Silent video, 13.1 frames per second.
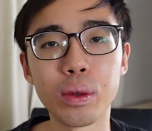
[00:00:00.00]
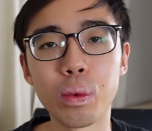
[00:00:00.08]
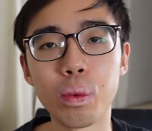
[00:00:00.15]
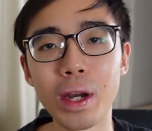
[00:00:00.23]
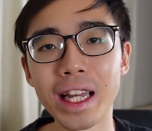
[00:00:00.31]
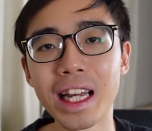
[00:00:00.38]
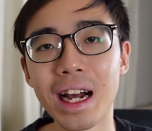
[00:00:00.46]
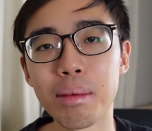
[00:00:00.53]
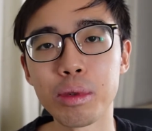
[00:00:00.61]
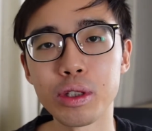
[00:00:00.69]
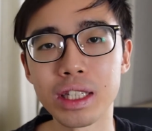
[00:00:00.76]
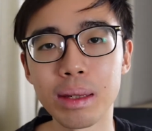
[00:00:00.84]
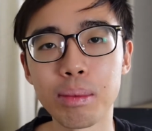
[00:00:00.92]
way
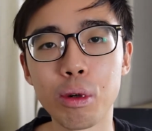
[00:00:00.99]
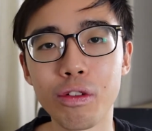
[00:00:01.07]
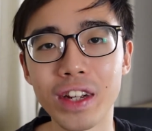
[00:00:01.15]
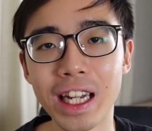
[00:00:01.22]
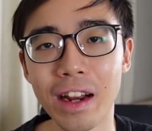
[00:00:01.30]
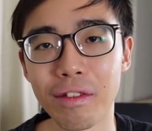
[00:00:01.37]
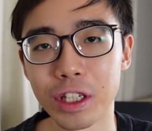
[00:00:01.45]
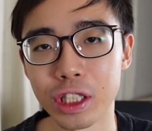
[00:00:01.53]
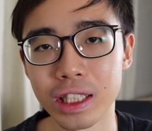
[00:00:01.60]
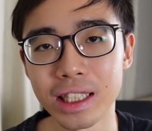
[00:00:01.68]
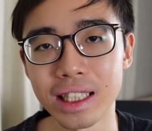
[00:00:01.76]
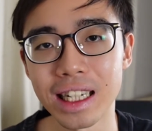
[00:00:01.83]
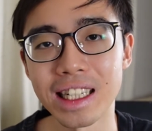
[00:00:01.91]
I'm using moving
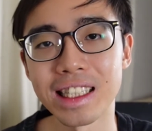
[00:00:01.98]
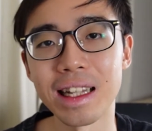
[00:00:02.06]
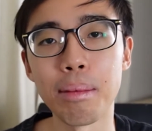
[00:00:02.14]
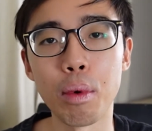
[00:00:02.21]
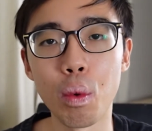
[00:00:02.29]
averages is number